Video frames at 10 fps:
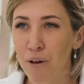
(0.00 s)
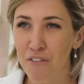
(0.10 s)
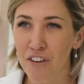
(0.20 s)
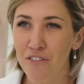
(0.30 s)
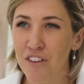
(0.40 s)

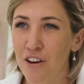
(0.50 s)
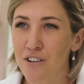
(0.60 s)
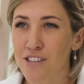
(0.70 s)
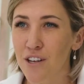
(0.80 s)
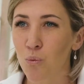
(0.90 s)
perfect for
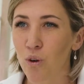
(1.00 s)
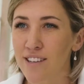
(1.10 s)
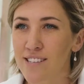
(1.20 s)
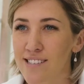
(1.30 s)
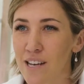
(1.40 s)
those that are
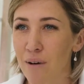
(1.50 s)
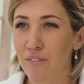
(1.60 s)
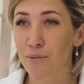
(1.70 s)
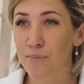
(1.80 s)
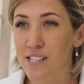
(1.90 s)
wanting to step
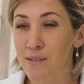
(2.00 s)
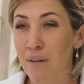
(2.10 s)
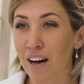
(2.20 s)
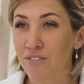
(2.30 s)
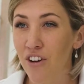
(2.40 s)
up from their
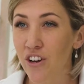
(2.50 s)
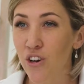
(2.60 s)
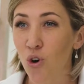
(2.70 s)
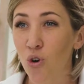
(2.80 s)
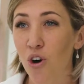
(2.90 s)

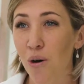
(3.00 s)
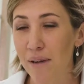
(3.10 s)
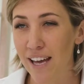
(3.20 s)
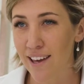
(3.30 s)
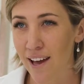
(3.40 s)
smartphone or
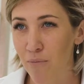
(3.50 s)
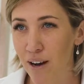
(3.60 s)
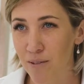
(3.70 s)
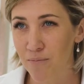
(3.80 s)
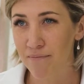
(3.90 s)
compact camera.